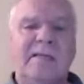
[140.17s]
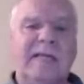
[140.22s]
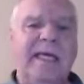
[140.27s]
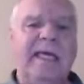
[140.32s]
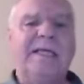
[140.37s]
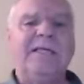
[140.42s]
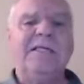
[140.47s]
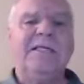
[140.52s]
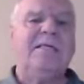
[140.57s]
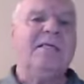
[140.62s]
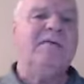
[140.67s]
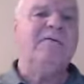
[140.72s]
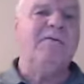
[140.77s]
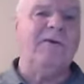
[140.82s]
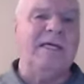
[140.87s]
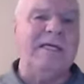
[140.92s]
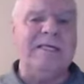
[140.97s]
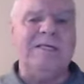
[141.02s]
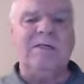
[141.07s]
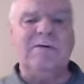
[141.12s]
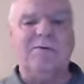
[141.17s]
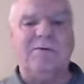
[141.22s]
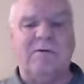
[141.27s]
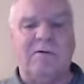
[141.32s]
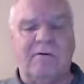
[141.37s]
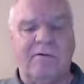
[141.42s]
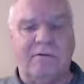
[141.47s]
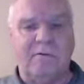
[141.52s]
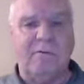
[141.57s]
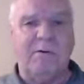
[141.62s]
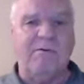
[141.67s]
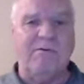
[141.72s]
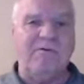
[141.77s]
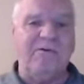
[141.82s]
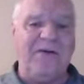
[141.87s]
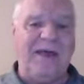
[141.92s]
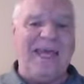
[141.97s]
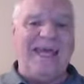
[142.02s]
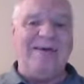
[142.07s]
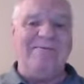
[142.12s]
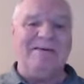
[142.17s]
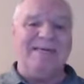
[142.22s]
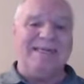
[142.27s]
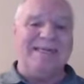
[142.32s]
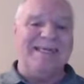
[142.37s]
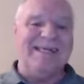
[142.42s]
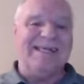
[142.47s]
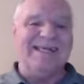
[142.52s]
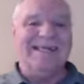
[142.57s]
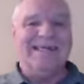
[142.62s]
nation of Israel from a famine